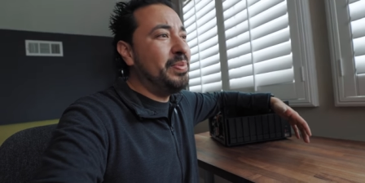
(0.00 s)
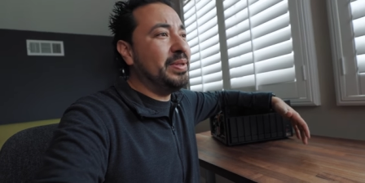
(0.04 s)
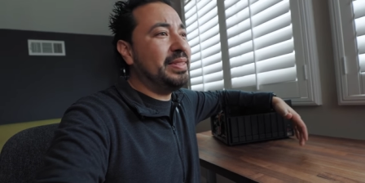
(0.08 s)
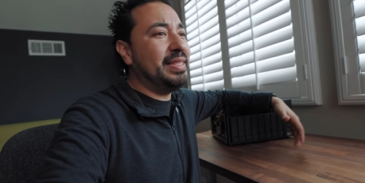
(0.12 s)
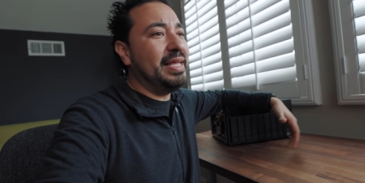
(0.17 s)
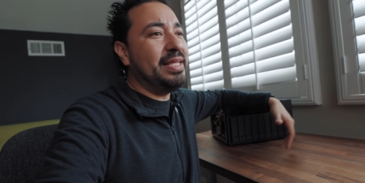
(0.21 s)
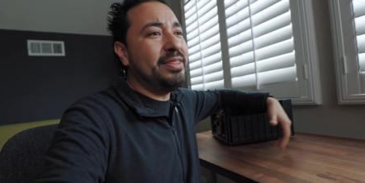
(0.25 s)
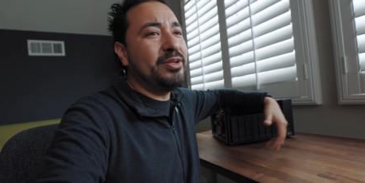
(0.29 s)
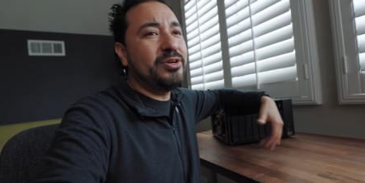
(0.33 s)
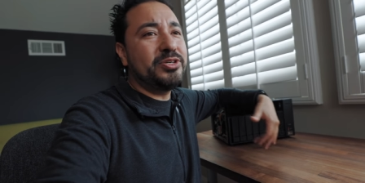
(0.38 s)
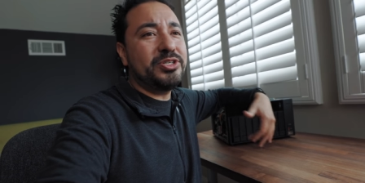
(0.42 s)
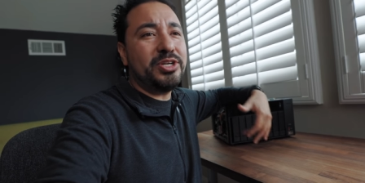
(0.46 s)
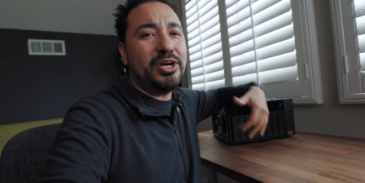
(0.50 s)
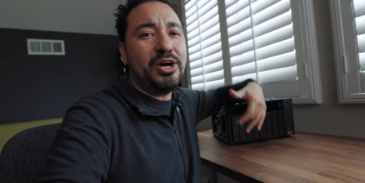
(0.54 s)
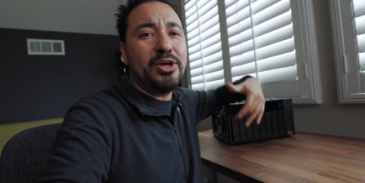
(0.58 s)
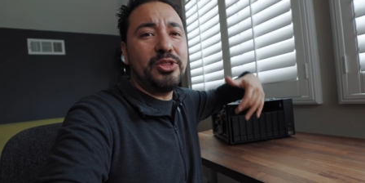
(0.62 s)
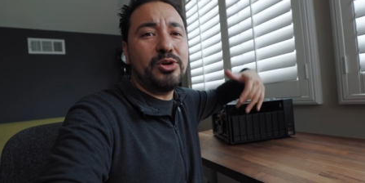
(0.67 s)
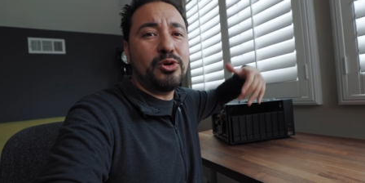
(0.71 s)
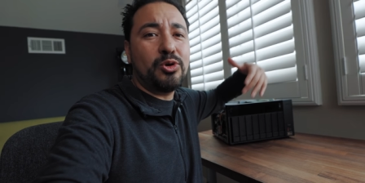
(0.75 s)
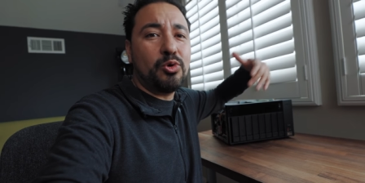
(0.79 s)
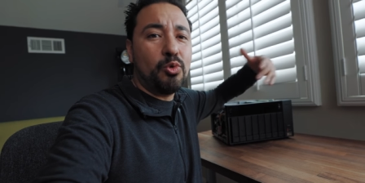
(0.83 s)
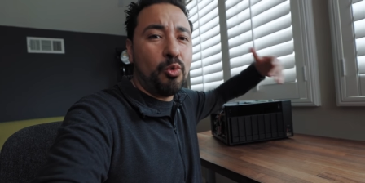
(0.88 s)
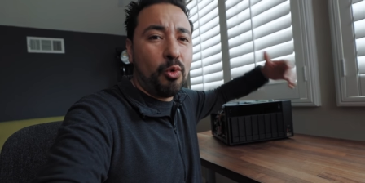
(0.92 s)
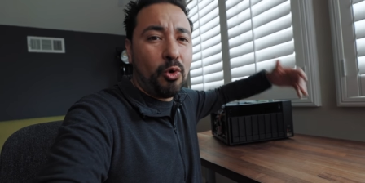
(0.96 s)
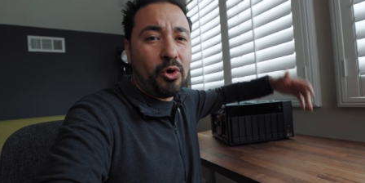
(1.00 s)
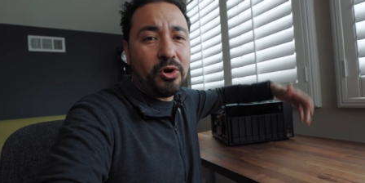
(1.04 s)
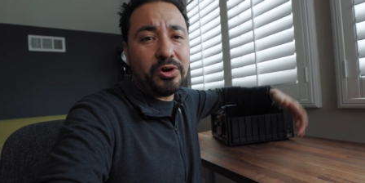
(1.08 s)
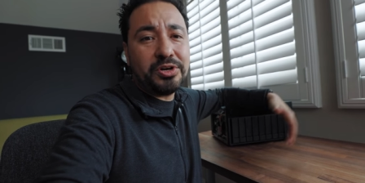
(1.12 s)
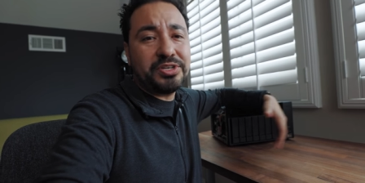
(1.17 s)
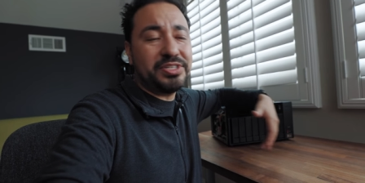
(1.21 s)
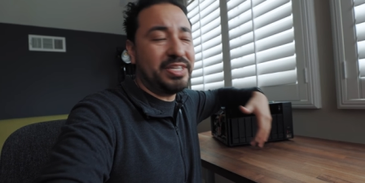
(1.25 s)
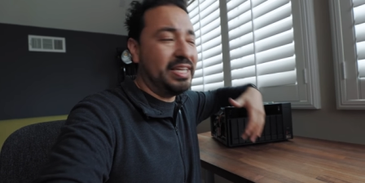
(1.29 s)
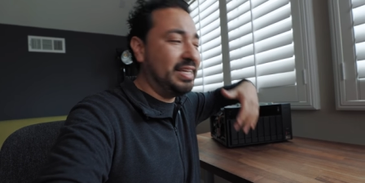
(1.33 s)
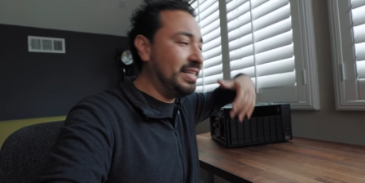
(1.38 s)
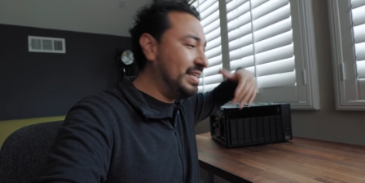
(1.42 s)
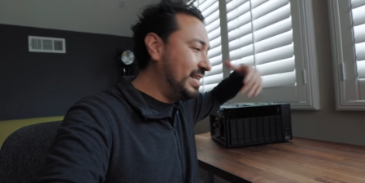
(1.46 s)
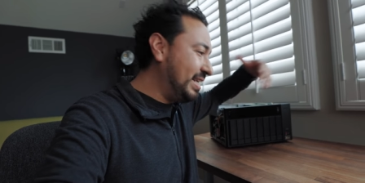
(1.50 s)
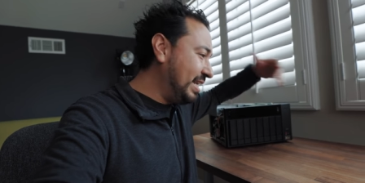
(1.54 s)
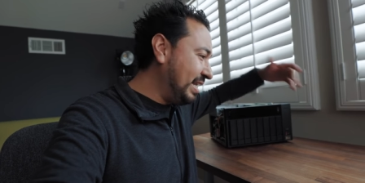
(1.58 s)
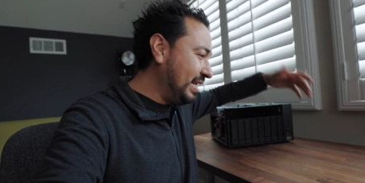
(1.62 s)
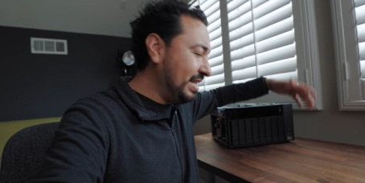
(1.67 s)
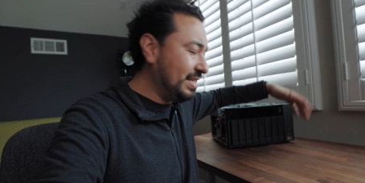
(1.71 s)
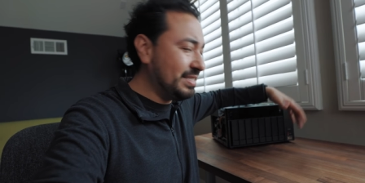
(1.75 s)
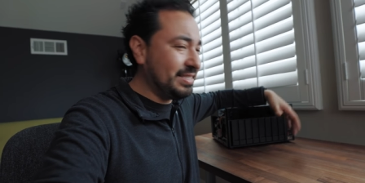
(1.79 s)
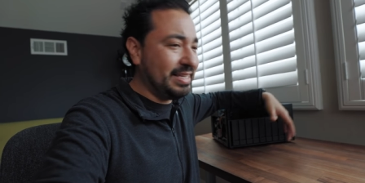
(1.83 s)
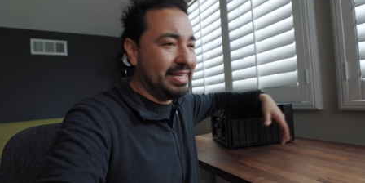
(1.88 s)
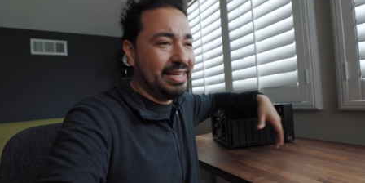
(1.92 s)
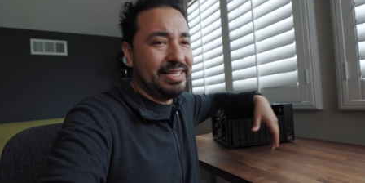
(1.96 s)
But then there's other quirks and
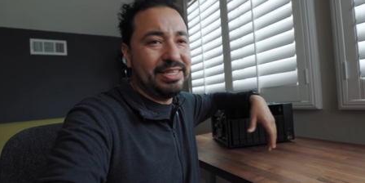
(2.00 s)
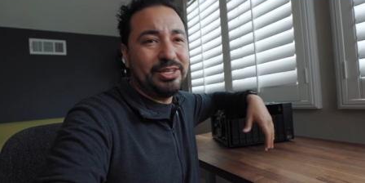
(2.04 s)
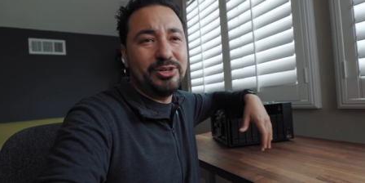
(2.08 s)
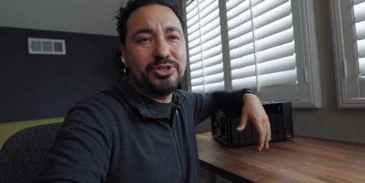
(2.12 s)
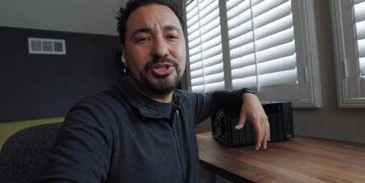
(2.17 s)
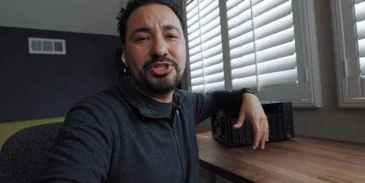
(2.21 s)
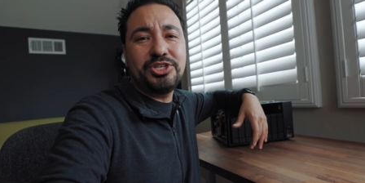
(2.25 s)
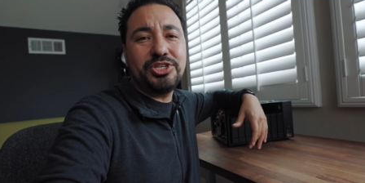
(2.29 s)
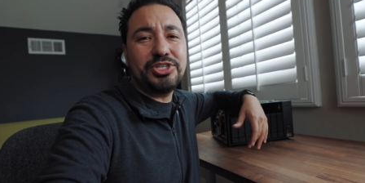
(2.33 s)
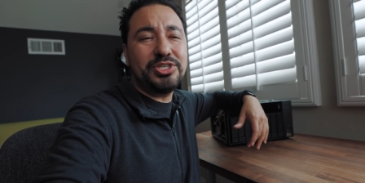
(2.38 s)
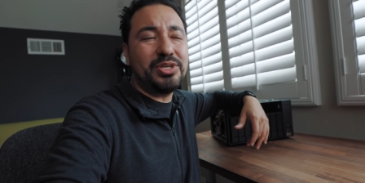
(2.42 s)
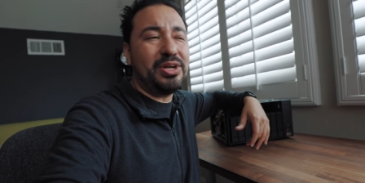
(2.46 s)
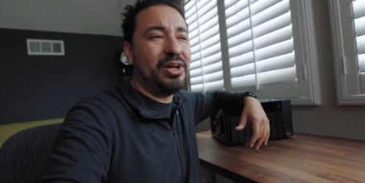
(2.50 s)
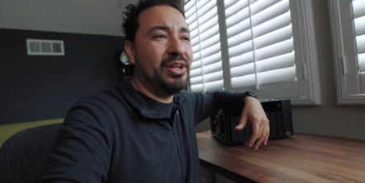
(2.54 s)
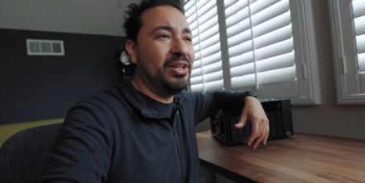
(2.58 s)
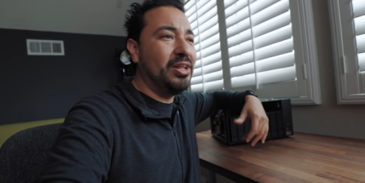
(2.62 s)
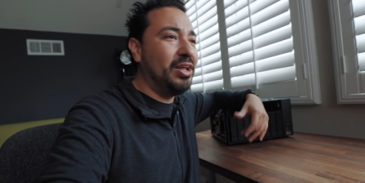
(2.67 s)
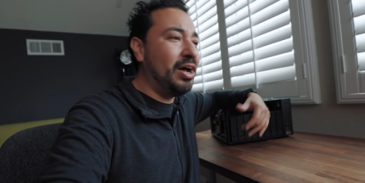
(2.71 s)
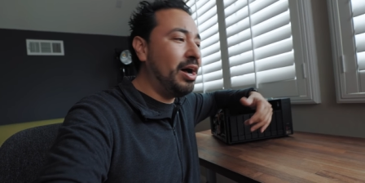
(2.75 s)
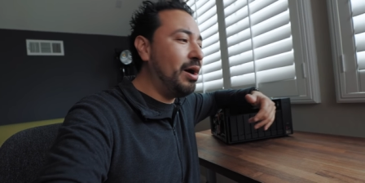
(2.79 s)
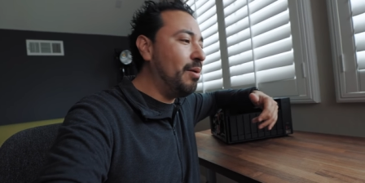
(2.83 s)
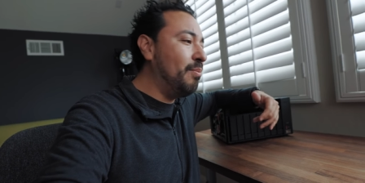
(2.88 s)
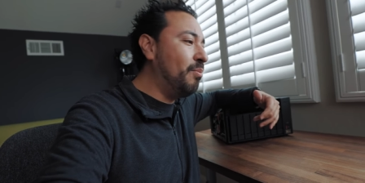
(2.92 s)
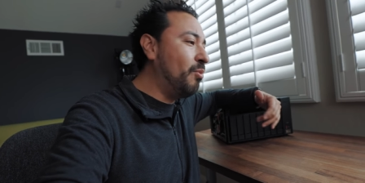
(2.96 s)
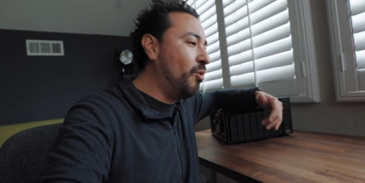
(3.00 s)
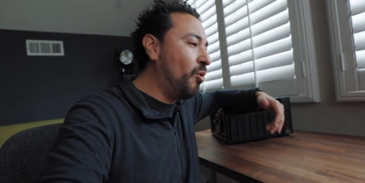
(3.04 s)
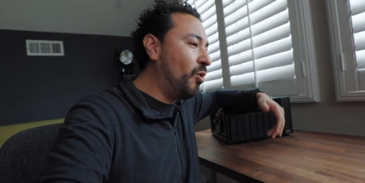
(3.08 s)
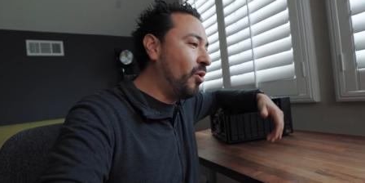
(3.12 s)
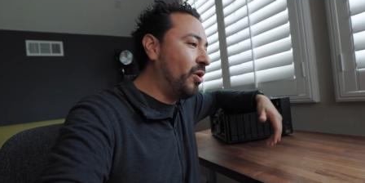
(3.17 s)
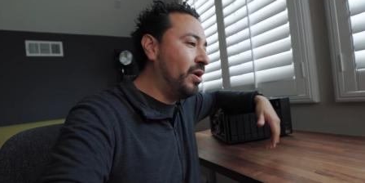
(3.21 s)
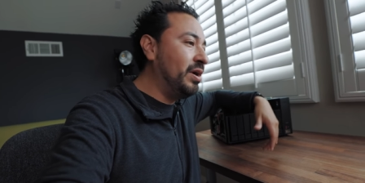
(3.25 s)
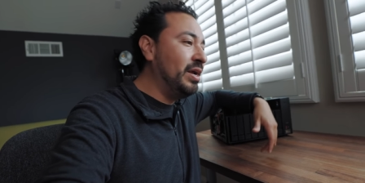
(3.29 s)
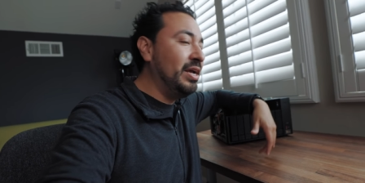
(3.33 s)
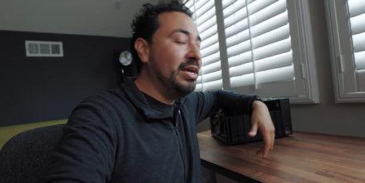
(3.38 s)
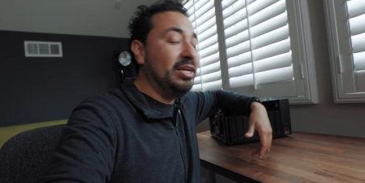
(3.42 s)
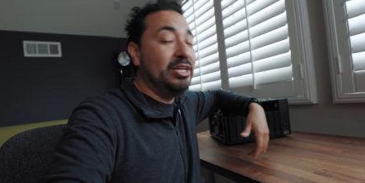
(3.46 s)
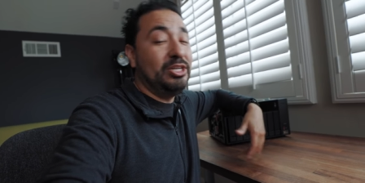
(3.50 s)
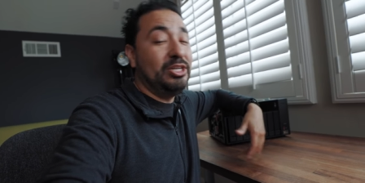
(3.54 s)
kinks, and there's just a lot more